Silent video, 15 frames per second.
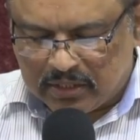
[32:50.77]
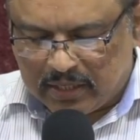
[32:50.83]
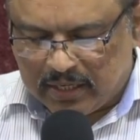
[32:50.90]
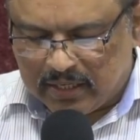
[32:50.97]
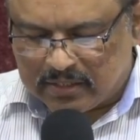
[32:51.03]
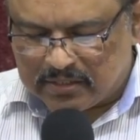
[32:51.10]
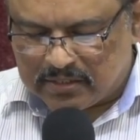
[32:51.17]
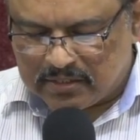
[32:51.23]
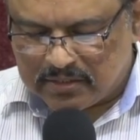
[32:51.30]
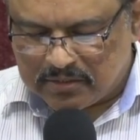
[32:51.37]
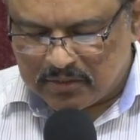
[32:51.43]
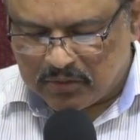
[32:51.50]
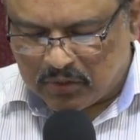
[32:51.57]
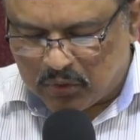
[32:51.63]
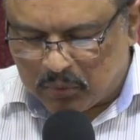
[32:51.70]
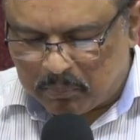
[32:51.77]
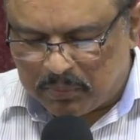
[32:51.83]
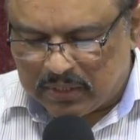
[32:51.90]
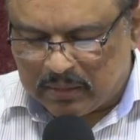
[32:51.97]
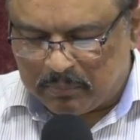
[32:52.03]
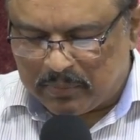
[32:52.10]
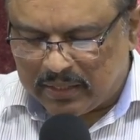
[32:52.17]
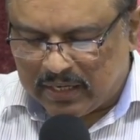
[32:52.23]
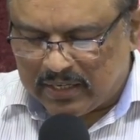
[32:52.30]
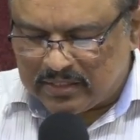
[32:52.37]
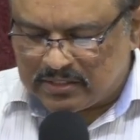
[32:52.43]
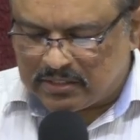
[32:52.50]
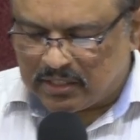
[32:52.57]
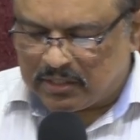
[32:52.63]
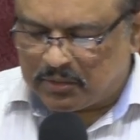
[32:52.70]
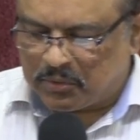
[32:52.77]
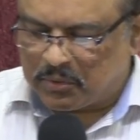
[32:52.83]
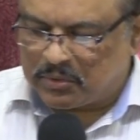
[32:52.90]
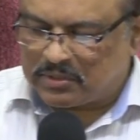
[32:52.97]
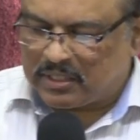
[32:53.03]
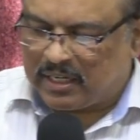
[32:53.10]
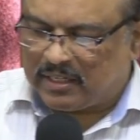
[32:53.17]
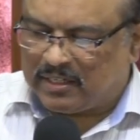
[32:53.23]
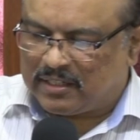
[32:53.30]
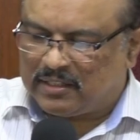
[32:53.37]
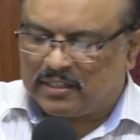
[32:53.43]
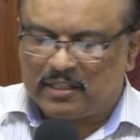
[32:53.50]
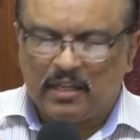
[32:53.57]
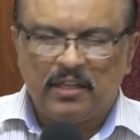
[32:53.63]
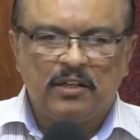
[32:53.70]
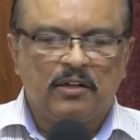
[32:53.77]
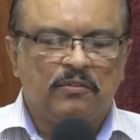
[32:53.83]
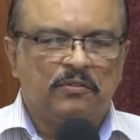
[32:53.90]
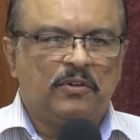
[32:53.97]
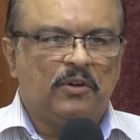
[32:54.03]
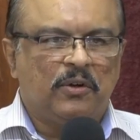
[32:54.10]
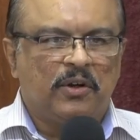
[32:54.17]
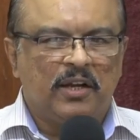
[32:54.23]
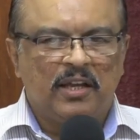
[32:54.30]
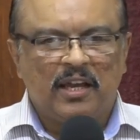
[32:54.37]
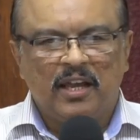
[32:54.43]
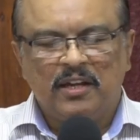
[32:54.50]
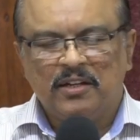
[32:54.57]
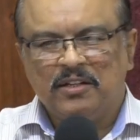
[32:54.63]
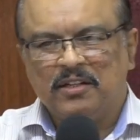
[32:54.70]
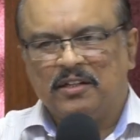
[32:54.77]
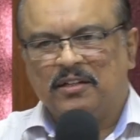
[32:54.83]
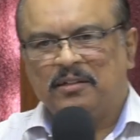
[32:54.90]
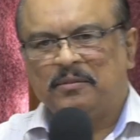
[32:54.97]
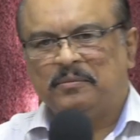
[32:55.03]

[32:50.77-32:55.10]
gates, open up ancient doors, and let the King of glory enter.